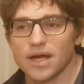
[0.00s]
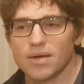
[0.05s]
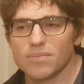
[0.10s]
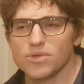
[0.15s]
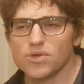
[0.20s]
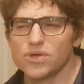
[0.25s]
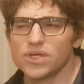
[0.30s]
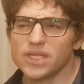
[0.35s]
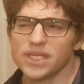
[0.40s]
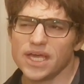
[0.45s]

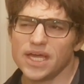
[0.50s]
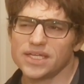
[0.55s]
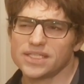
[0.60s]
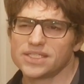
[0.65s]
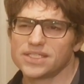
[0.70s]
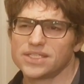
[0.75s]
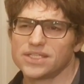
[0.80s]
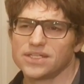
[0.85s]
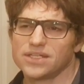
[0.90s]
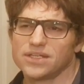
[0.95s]
You can
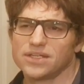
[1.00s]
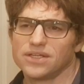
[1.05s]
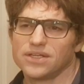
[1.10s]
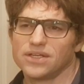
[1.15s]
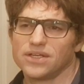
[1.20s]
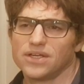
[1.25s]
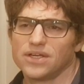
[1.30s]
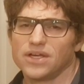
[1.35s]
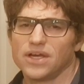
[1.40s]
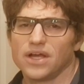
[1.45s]
get
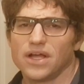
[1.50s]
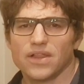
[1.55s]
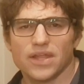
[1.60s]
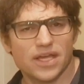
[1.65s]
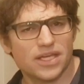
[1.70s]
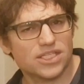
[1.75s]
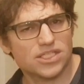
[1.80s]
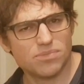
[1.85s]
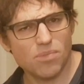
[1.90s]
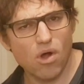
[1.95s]

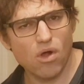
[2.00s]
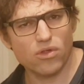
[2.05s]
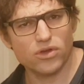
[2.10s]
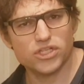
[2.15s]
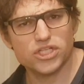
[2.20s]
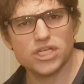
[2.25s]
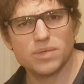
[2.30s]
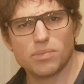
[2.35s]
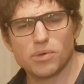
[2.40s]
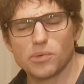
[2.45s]
like a smaller,
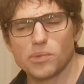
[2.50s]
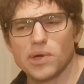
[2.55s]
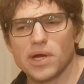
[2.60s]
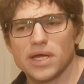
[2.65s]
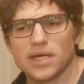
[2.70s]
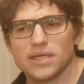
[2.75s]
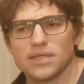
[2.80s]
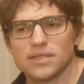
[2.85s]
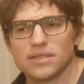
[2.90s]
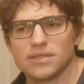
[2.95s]
cheaper
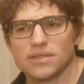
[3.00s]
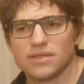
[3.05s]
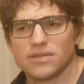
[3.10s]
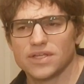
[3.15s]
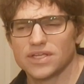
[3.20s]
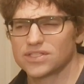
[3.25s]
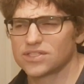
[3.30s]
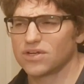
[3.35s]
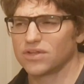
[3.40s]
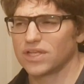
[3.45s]
one. I
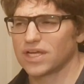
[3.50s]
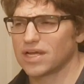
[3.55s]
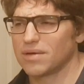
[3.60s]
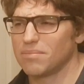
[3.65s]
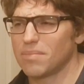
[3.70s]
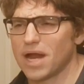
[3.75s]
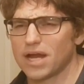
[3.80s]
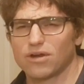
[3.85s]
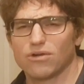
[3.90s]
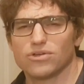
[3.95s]
think it's called like a
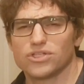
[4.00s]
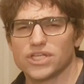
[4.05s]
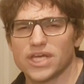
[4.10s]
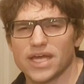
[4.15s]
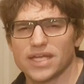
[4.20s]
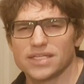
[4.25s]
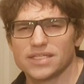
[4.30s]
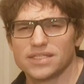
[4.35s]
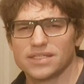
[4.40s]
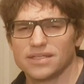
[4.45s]

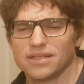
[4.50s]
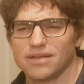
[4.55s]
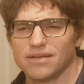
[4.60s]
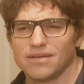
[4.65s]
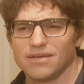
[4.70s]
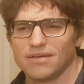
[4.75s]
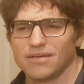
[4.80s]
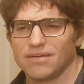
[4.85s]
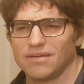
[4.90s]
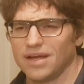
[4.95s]
microjet.
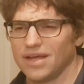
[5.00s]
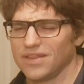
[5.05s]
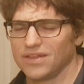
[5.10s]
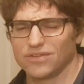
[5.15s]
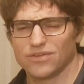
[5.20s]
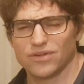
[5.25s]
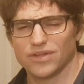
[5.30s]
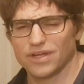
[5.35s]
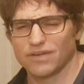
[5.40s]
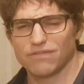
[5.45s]
I think
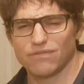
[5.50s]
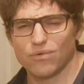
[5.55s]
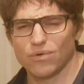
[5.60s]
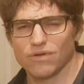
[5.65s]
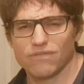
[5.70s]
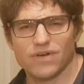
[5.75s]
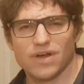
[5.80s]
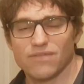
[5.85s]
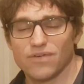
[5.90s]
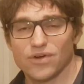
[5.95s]
they're like
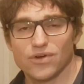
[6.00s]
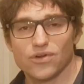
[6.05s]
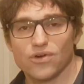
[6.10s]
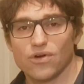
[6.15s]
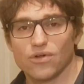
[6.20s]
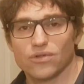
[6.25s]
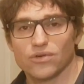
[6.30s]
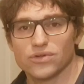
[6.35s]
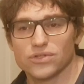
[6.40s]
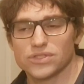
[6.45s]
$400 to
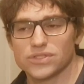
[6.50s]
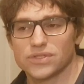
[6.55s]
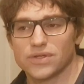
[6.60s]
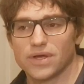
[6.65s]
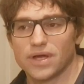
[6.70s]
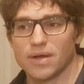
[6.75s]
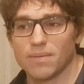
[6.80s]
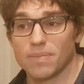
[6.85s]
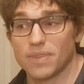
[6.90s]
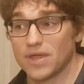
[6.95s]
$500.
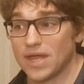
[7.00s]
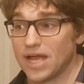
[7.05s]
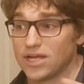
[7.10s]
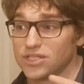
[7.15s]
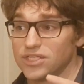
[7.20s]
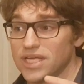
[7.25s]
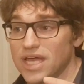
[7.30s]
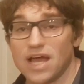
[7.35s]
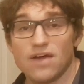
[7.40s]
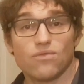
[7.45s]
They
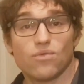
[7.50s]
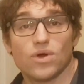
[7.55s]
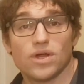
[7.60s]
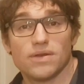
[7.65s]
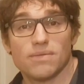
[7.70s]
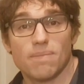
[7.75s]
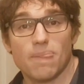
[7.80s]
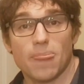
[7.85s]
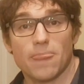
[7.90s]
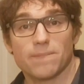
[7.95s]
actually have
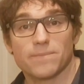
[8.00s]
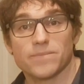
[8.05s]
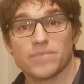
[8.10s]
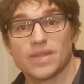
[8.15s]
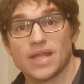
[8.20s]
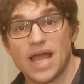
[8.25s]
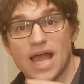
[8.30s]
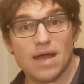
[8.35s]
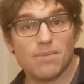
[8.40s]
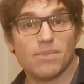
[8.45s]
one
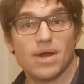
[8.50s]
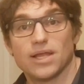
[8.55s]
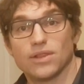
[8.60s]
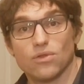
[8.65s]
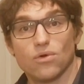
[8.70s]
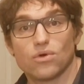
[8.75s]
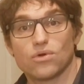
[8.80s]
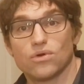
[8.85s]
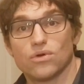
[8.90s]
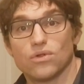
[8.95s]
at my
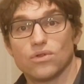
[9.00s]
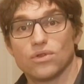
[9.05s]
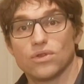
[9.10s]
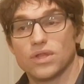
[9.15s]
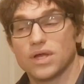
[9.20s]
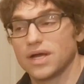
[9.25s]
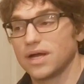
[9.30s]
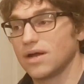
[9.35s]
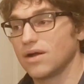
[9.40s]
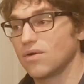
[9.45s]

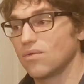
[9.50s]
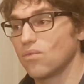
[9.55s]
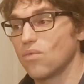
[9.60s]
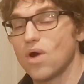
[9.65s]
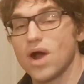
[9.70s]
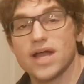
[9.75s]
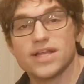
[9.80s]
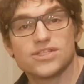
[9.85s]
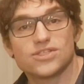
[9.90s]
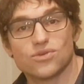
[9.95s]
local
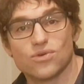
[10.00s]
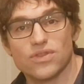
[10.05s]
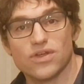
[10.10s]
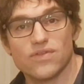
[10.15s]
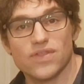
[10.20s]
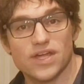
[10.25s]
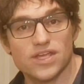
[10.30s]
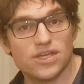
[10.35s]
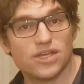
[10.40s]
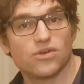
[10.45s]
wine store there
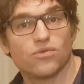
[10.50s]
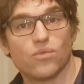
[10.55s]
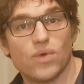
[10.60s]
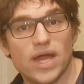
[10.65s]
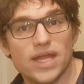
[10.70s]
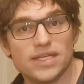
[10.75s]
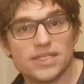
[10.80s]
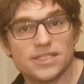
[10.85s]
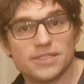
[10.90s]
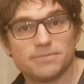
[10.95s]
that you can
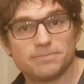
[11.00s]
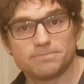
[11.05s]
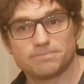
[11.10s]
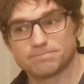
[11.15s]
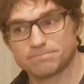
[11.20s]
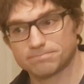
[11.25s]
rent.